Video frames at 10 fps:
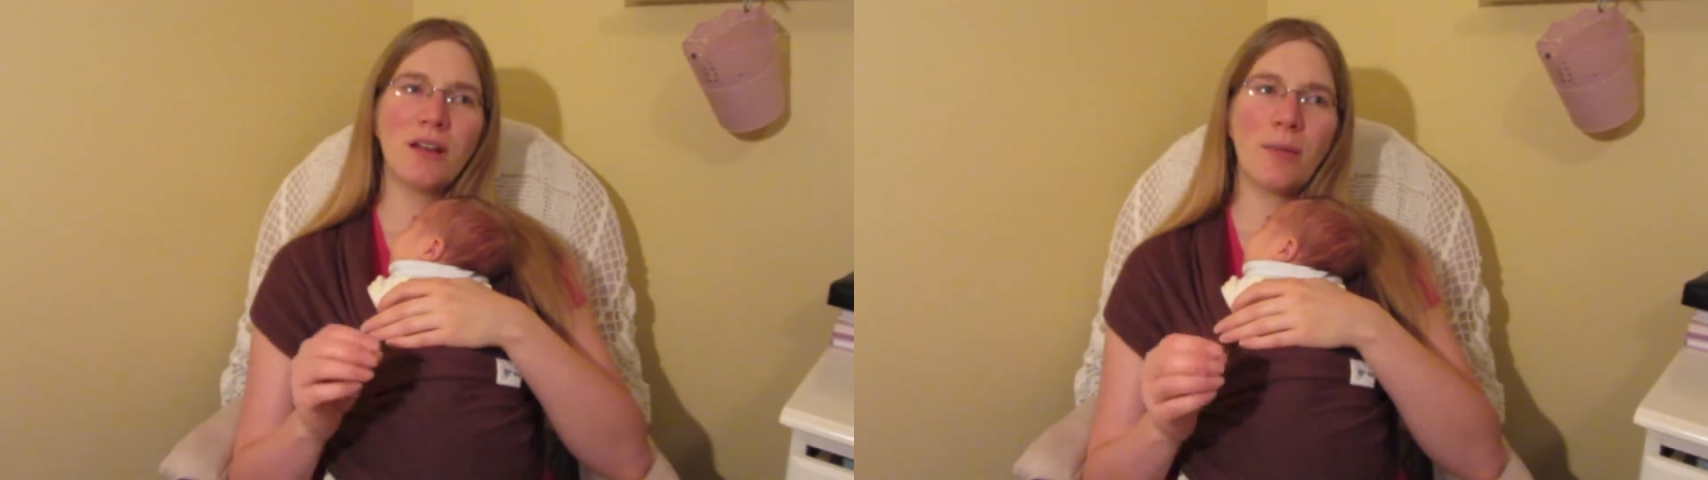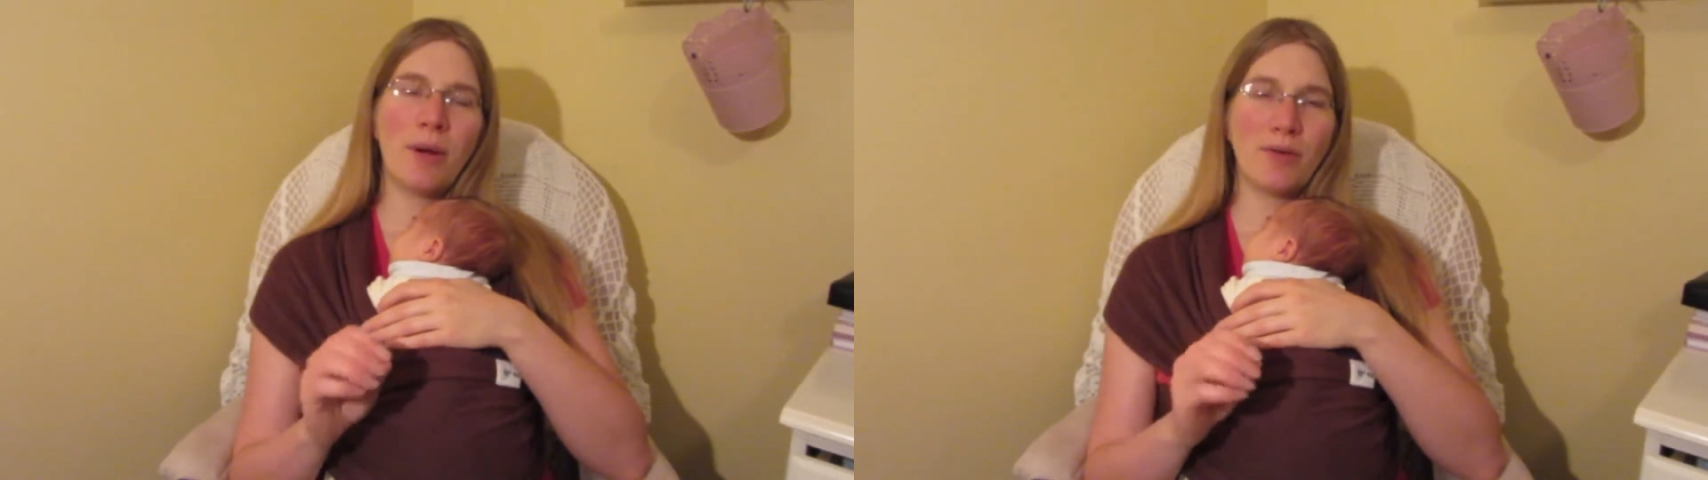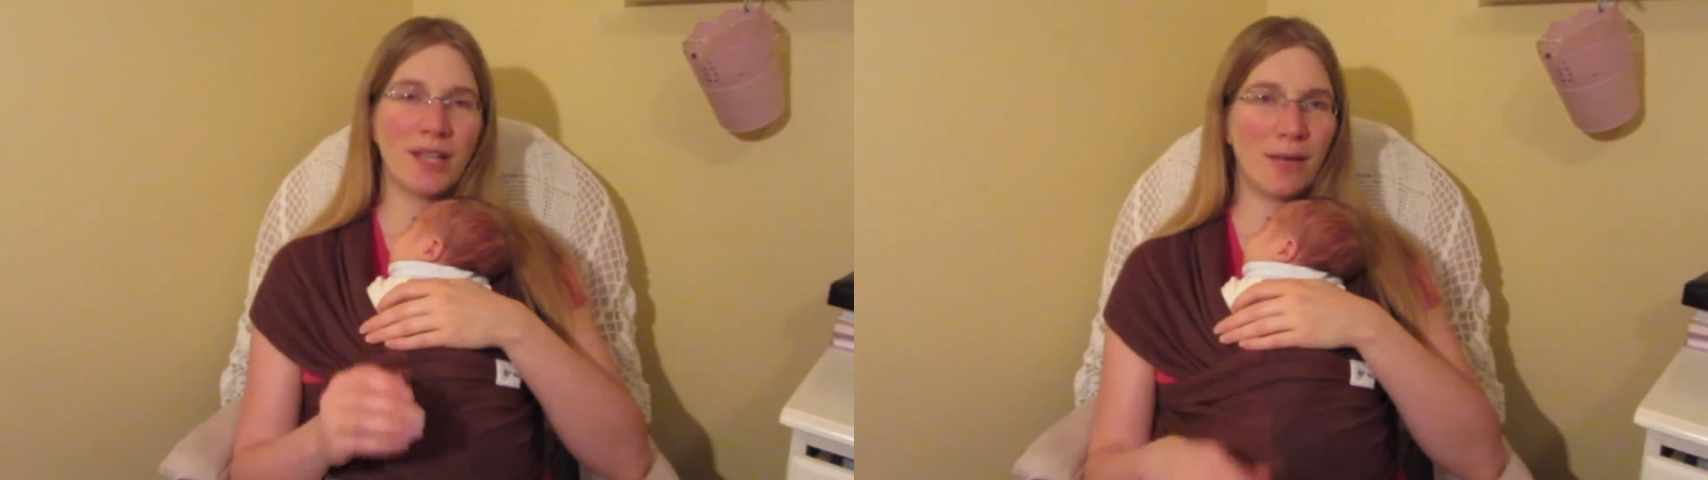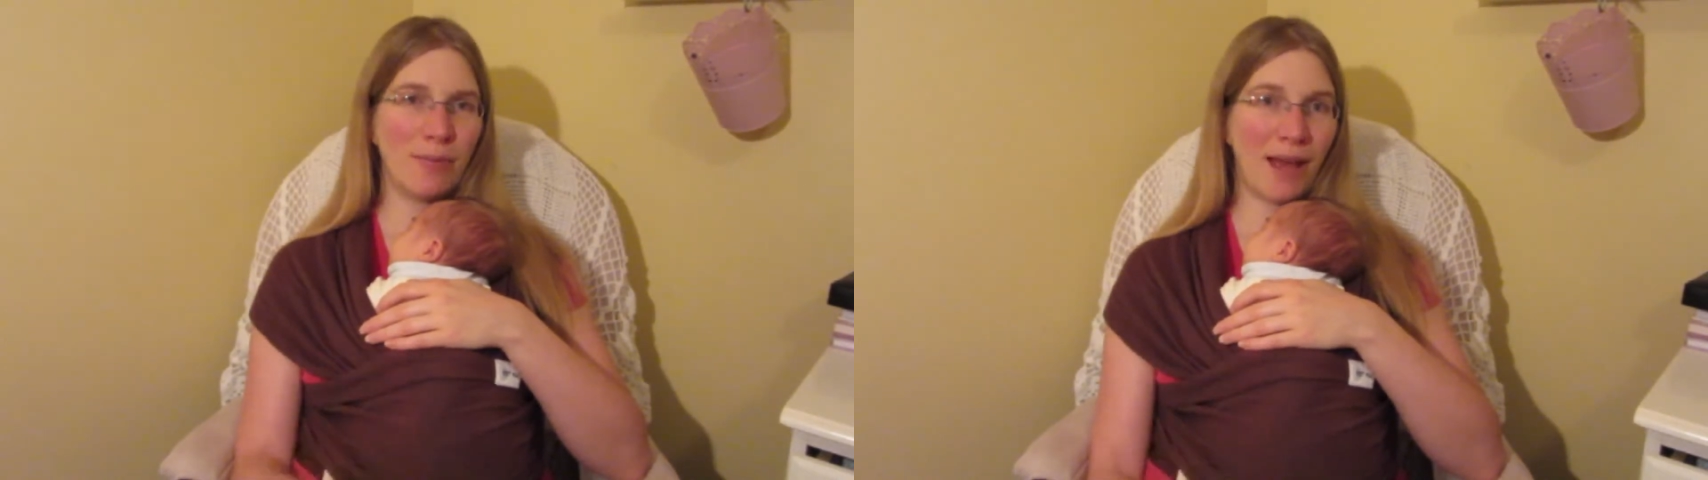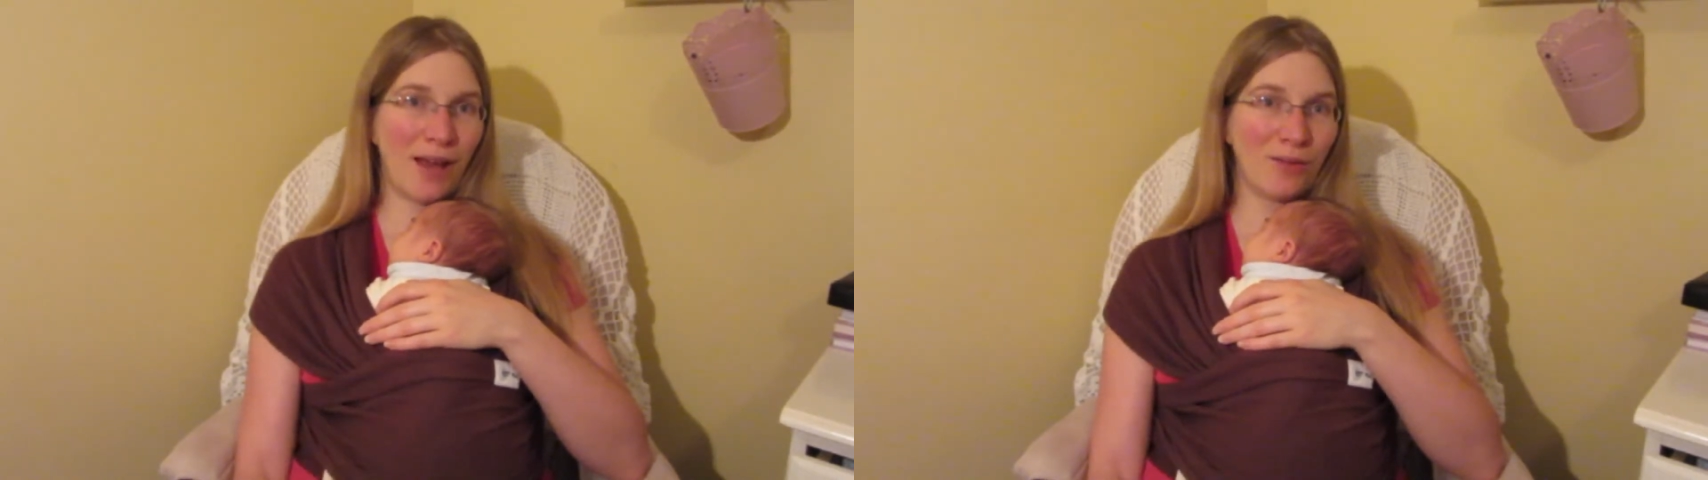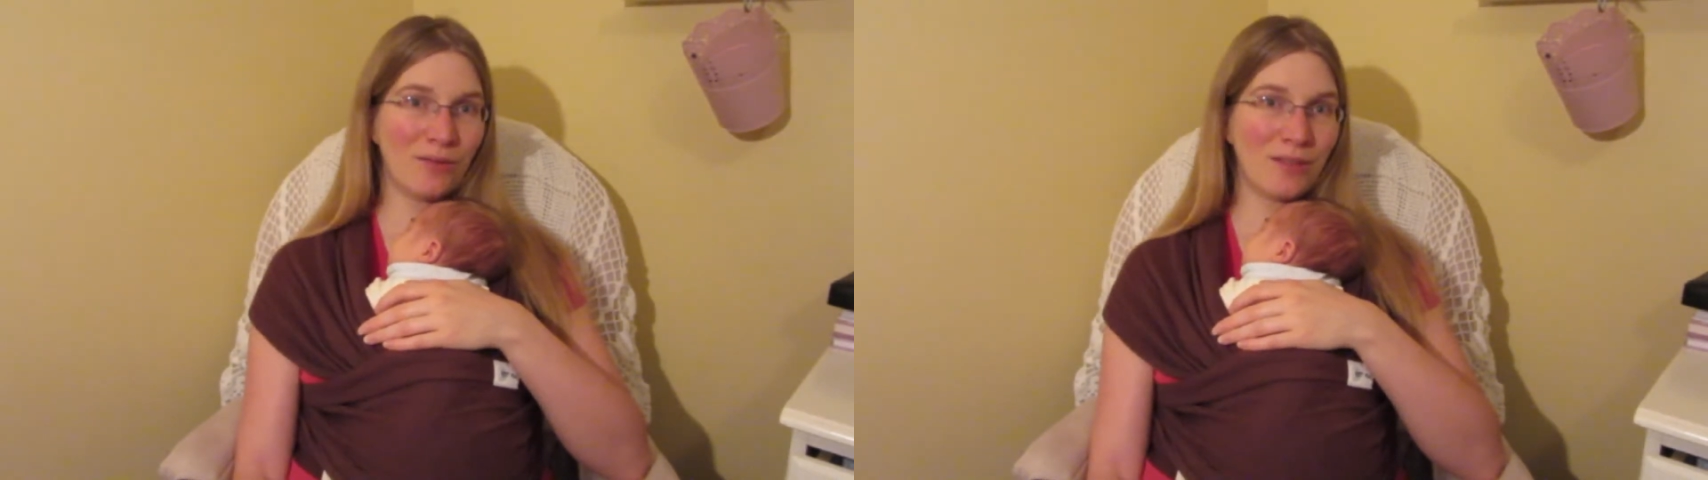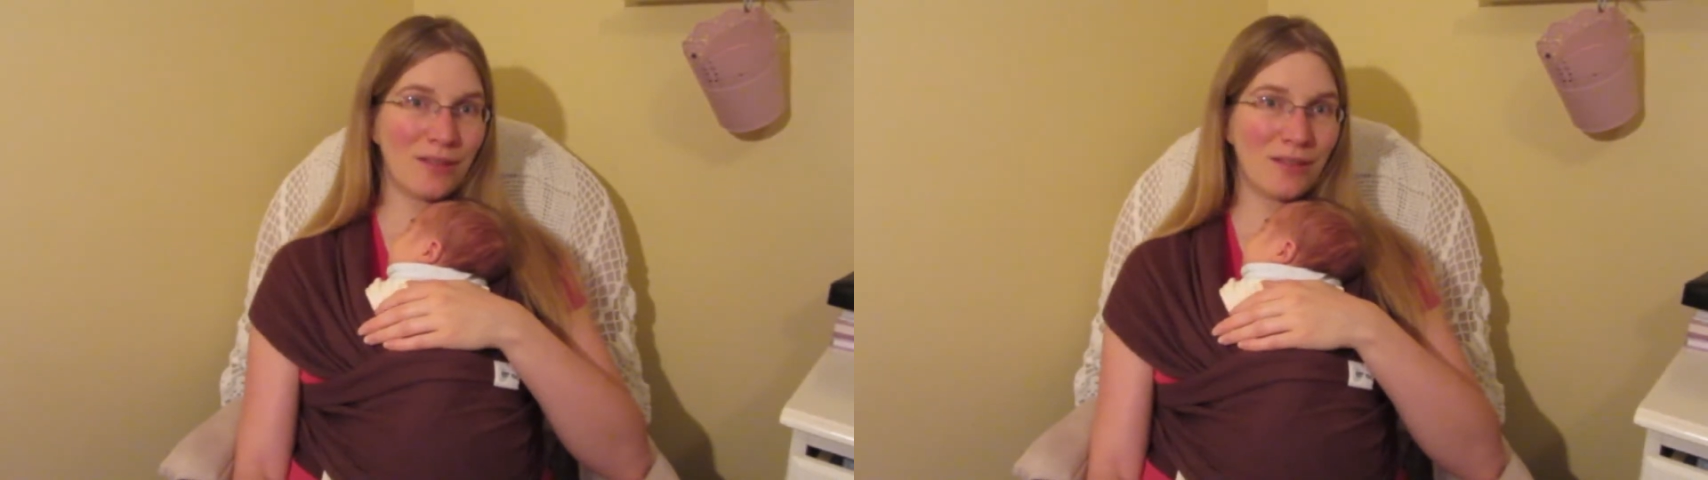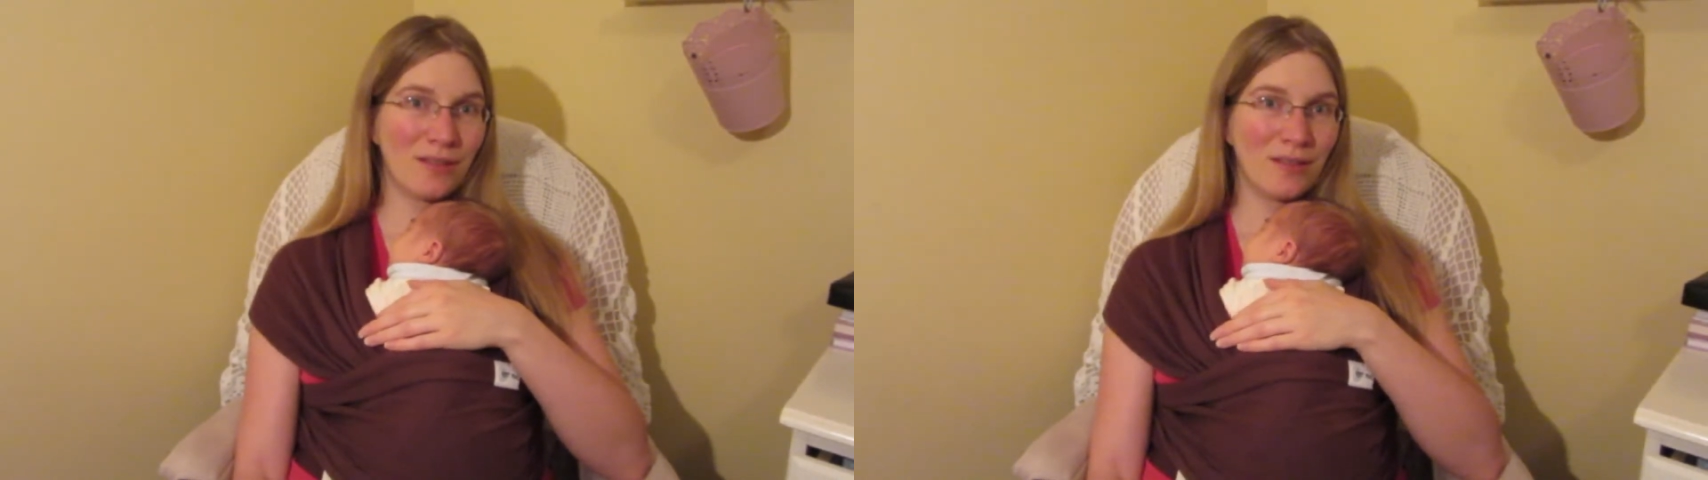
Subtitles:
about 10 pounds.